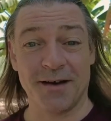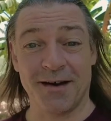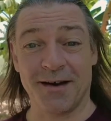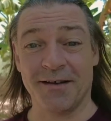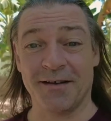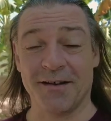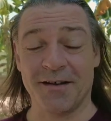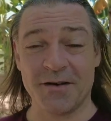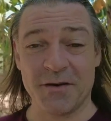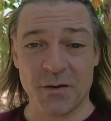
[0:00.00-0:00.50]

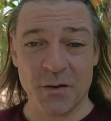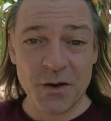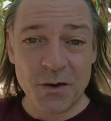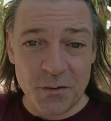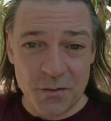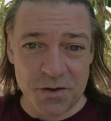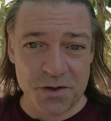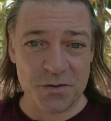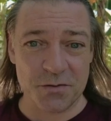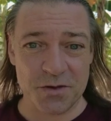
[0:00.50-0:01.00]
and they're doing
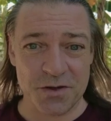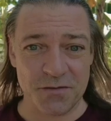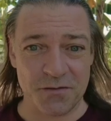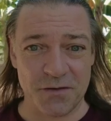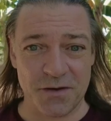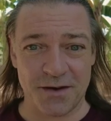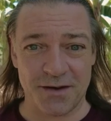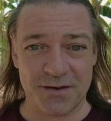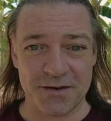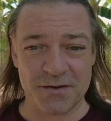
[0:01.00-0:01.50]
all sorts
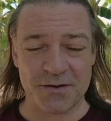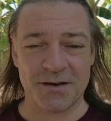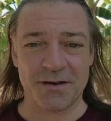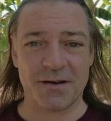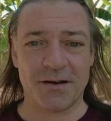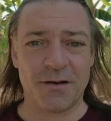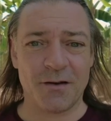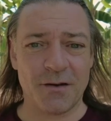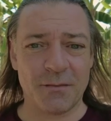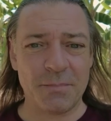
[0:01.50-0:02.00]
of things
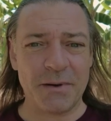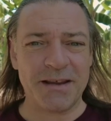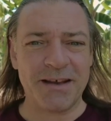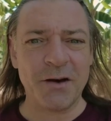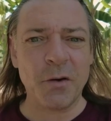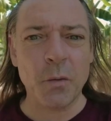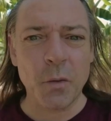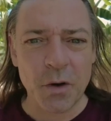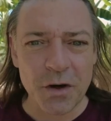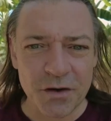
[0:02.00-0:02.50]
that, but
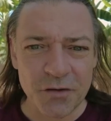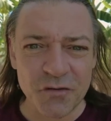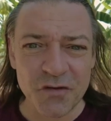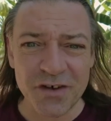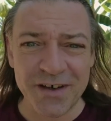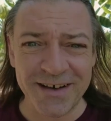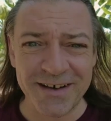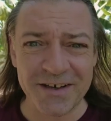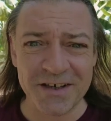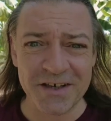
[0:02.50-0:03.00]
they all
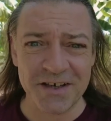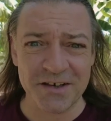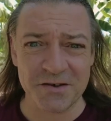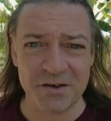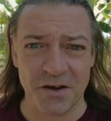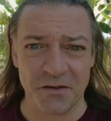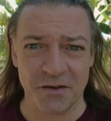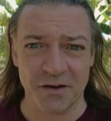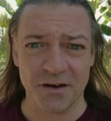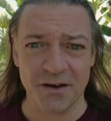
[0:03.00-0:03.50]
contradict
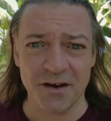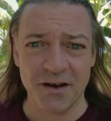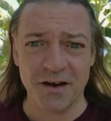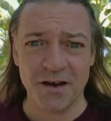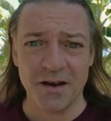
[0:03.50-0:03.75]
each other.